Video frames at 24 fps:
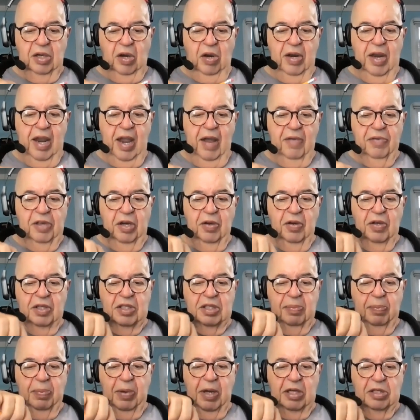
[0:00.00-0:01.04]
So all you have to do
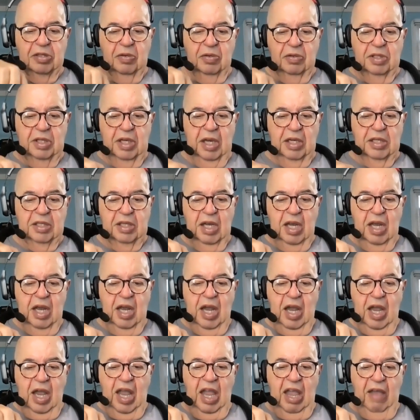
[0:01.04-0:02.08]
is a pencil test.
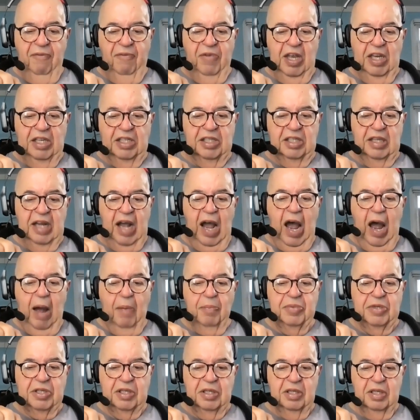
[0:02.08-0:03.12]
If it
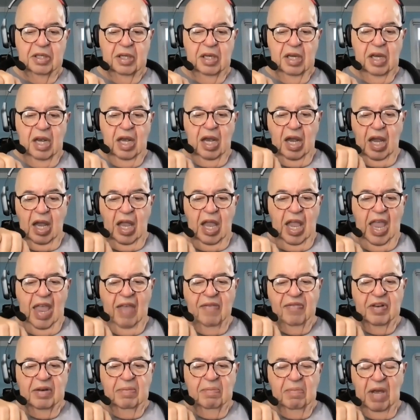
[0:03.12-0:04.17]
stops,
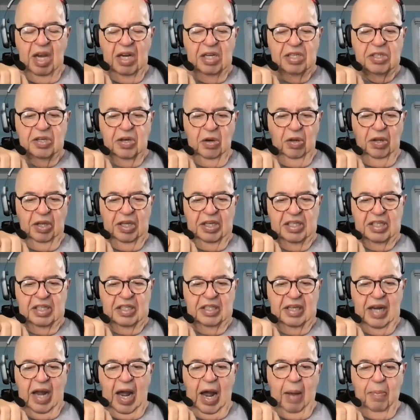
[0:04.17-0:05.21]
even minusculely
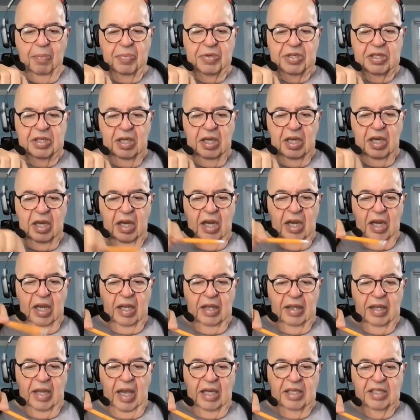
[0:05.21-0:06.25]
stops,
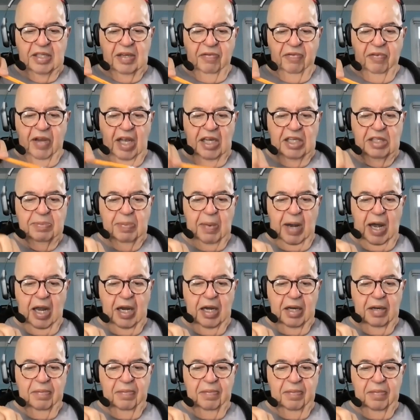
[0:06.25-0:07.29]
that's a flat spot.
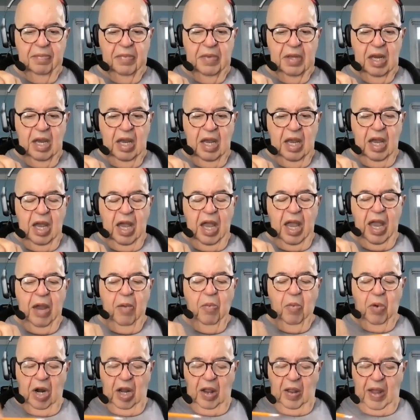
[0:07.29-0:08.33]

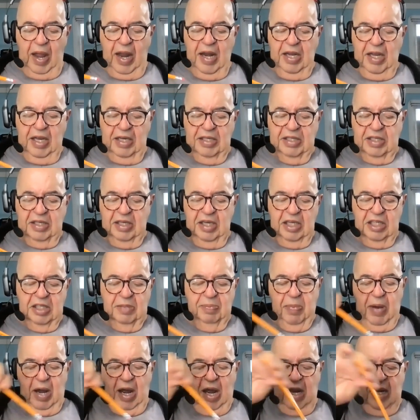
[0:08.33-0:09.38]
And when a light hits this
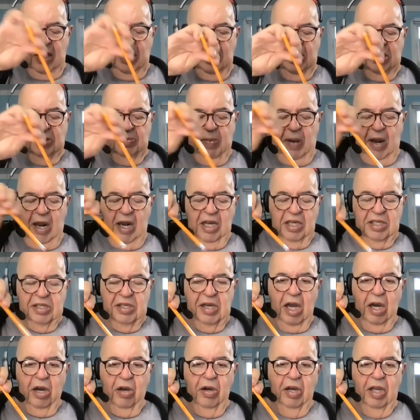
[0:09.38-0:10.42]
spot and this spot, it's
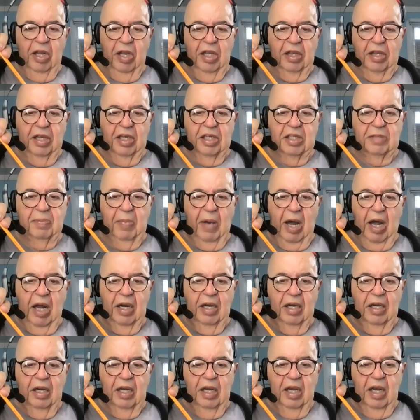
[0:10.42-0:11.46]
not going to hit this spot.
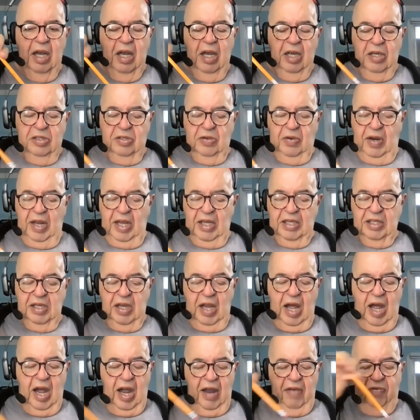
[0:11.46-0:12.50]
So that's
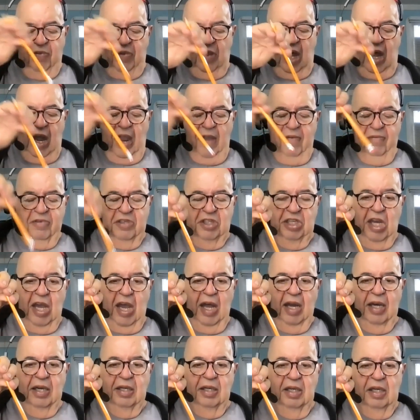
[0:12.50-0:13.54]
live,
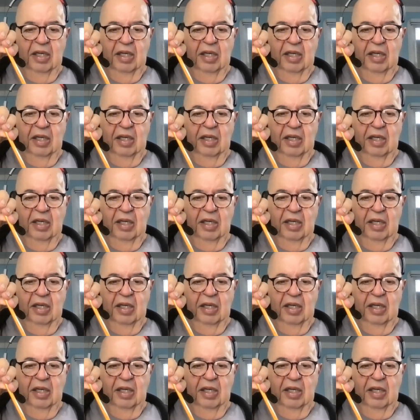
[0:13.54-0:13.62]
dead.